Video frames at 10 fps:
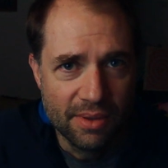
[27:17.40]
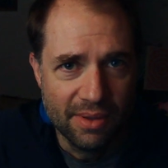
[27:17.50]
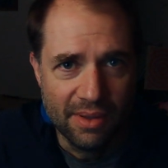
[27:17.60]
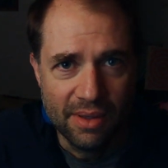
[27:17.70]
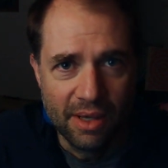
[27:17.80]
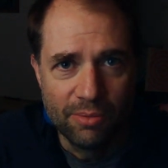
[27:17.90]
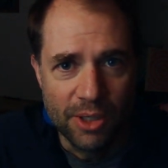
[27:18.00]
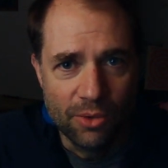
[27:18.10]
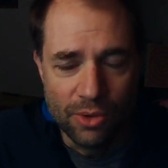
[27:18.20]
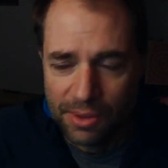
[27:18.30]
That'd be
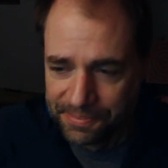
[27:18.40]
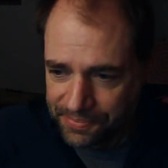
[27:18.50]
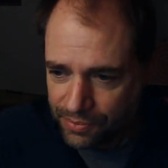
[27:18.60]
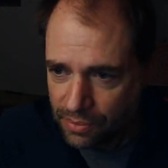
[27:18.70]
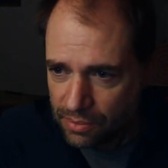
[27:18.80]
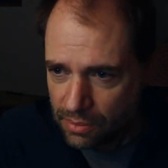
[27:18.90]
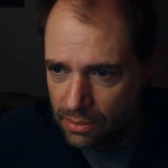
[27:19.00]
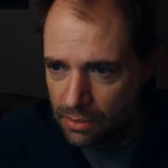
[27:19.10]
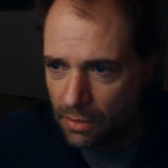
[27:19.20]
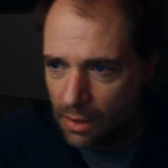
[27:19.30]
cool.
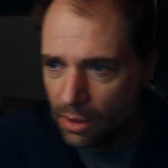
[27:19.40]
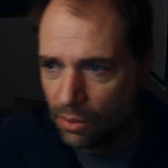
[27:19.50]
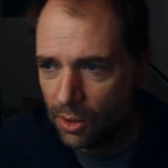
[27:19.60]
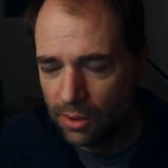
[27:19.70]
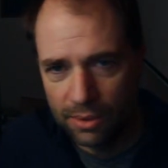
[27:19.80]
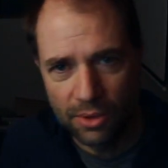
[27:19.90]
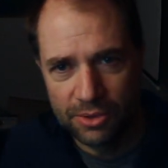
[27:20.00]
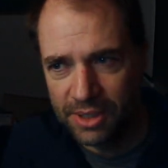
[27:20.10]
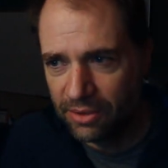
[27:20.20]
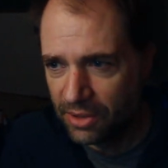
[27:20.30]
We'll
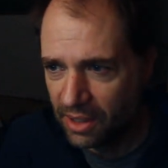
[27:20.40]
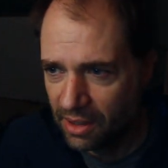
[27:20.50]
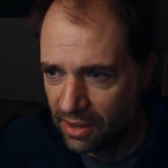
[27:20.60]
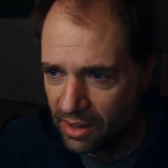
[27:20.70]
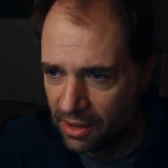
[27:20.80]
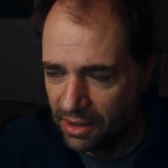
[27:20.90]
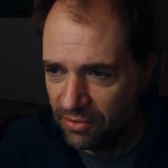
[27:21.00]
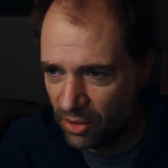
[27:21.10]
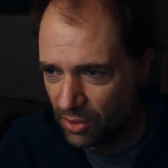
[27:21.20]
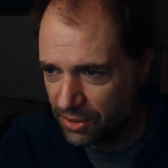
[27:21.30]
close out there. I'll leave
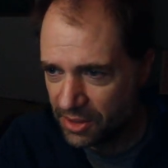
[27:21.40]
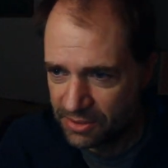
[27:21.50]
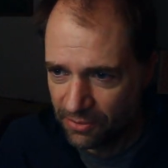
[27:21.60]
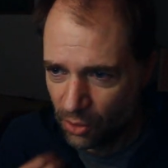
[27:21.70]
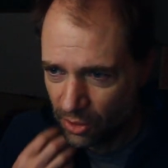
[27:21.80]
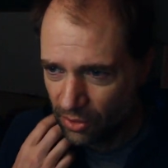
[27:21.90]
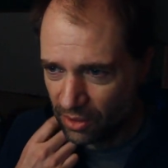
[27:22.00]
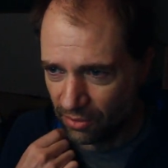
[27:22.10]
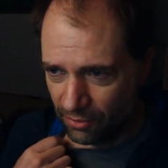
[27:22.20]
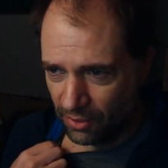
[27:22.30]
you with this photo
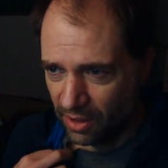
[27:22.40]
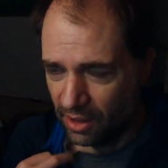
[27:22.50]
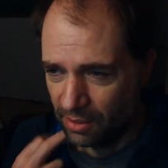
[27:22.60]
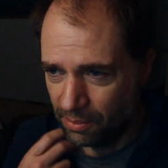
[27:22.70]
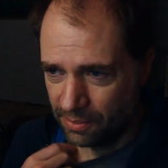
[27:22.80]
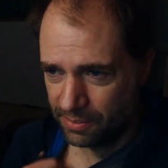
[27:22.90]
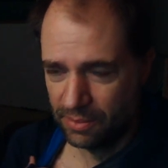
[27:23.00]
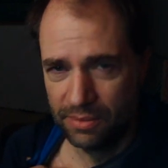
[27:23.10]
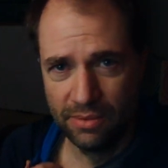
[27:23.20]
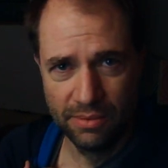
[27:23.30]
of
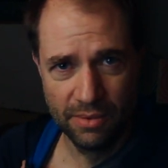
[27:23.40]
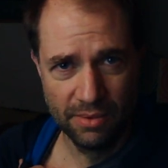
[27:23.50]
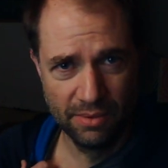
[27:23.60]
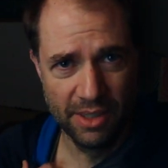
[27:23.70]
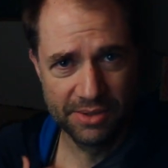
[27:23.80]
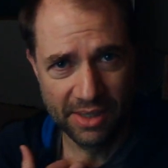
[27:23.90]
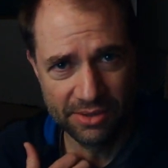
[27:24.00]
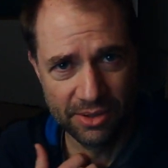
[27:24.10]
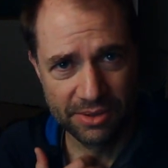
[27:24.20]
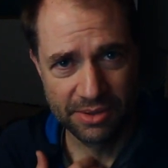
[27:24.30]
Los
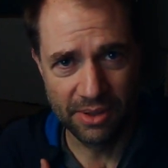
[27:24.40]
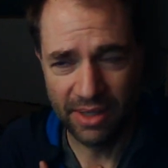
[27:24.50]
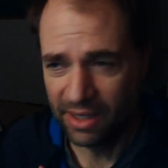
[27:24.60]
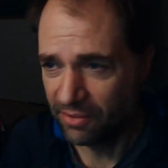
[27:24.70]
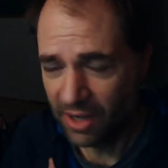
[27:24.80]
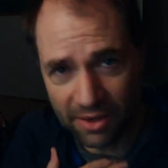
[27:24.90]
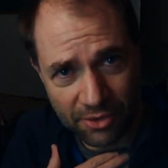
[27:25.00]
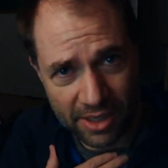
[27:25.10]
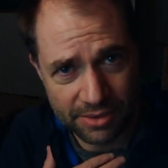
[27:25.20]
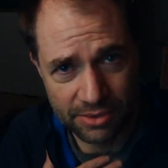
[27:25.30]
Angeles as a land of
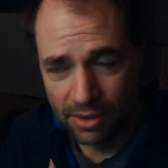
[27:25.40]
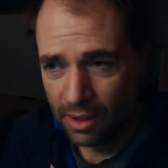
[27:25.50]
contrast.